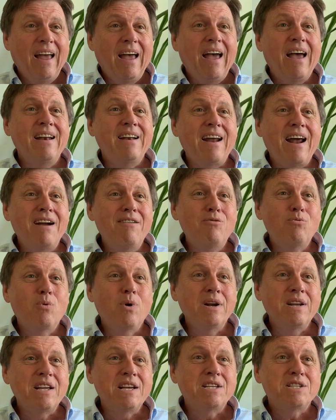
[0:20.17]
and
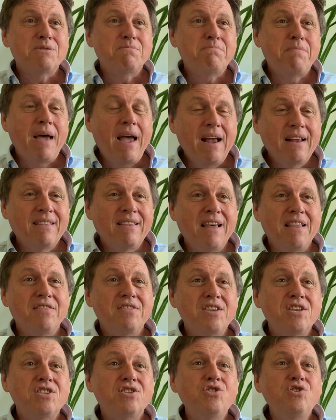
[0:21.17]
everyone expects
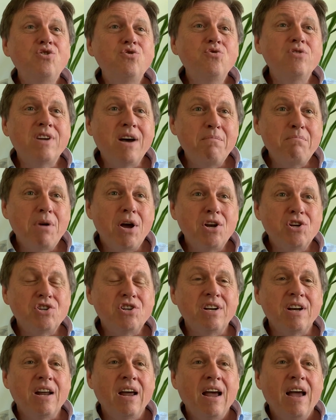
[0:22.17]
that this new
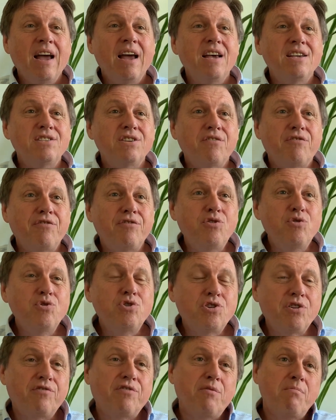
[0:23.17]
dimension is a
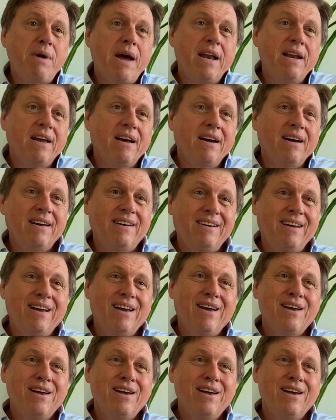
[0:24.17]
future for mankind.